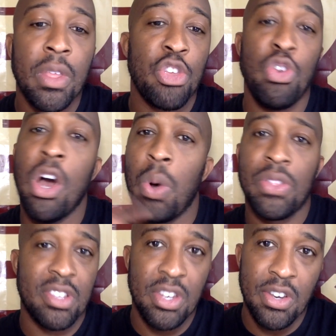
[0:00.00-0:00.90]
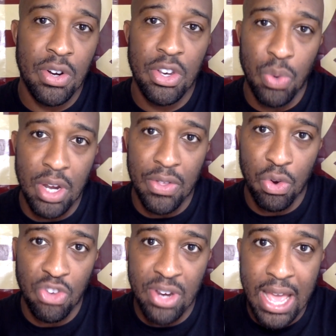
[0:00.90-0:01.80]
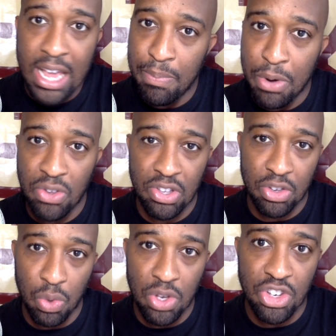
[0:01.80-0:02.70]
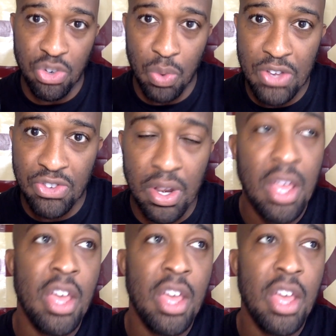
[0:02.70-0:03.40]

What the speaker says: You don't want this to turn into another Christian Hackenberg situation.